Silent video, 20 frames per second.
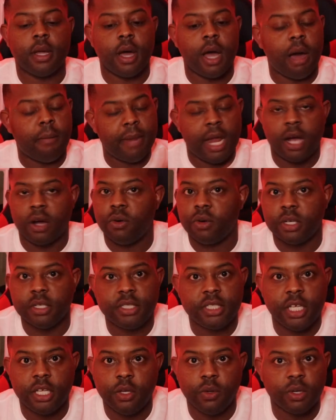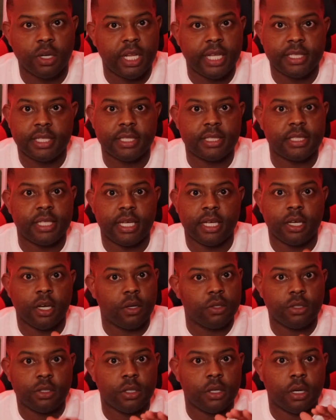I'm not gonna continue to let this thing
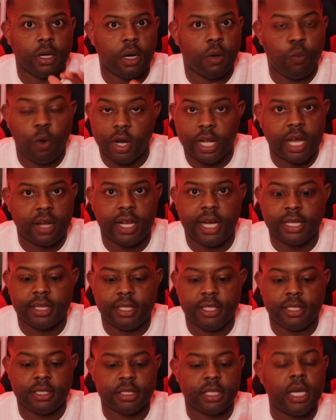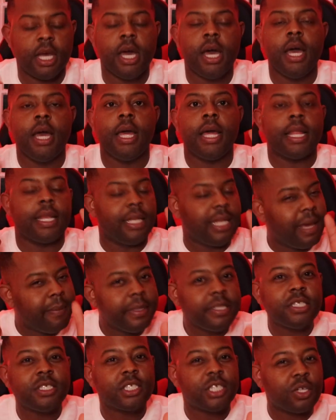go work out like this. Let
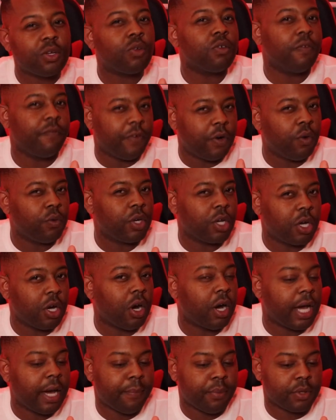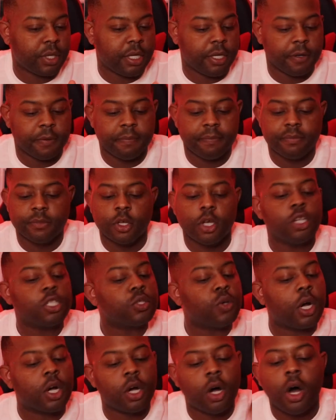me just get on the phone and call AppleCare.
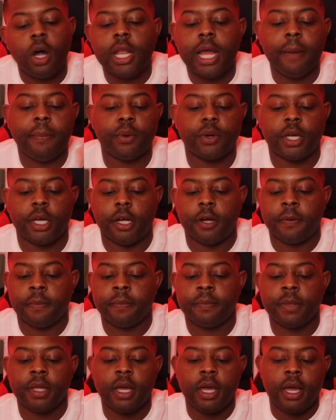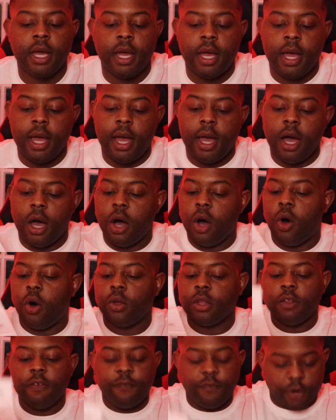So I called AppleCare.
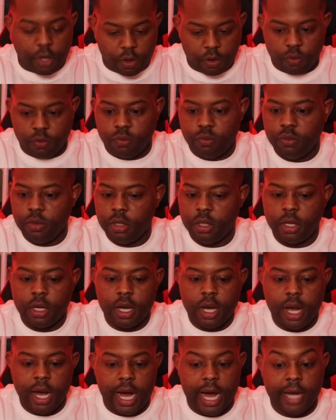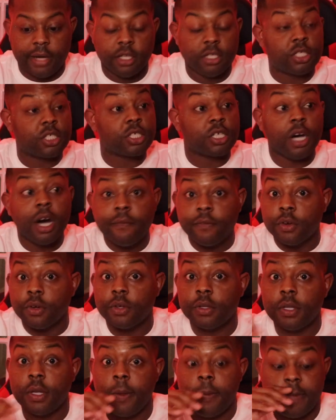On the phone, I
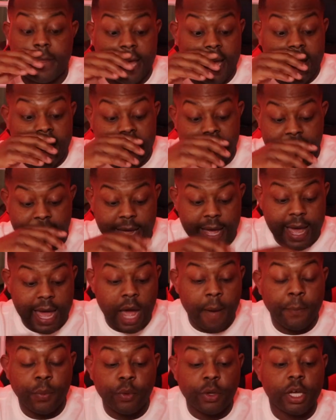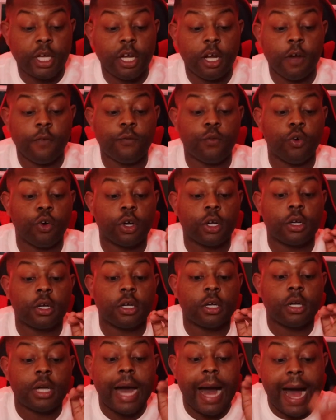discovered that AppleCare for
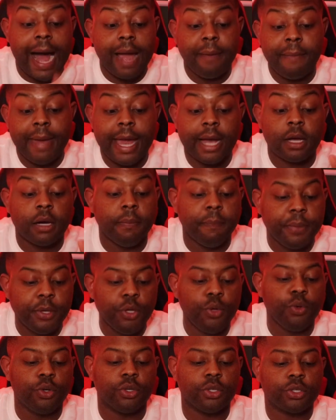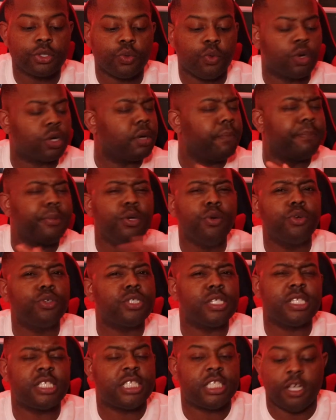iMac computers or computers
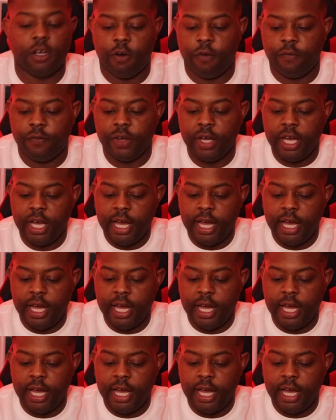itself